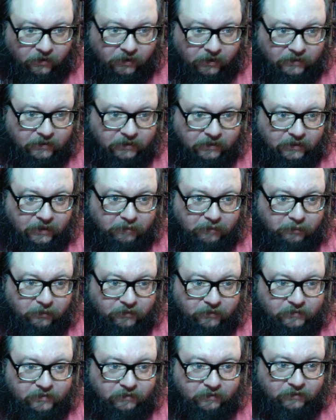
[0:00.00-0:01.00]
think I
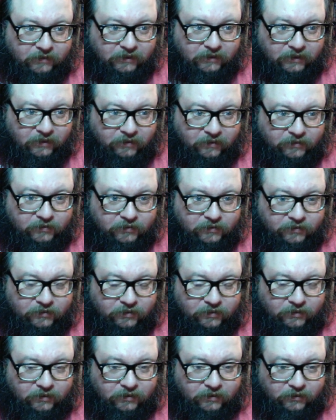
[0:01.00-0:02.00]
pulled something else just
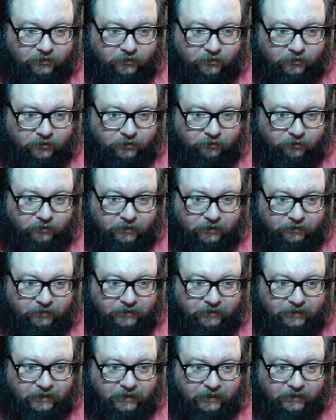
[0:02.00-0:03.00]
in the interest of
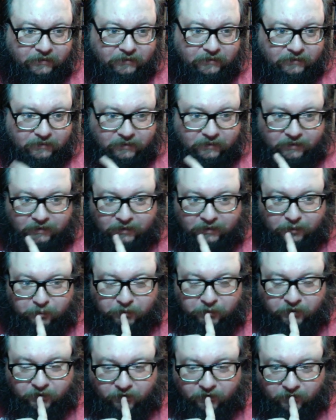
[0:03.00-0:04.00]
leaving that
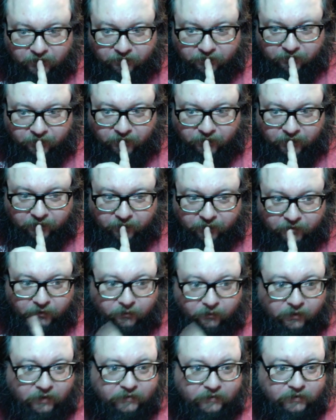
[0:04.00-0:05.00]
purely for anyone who
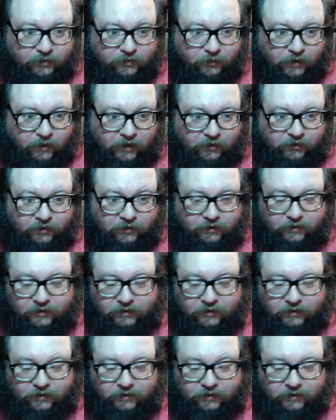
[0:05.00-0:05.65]
wants to watch it.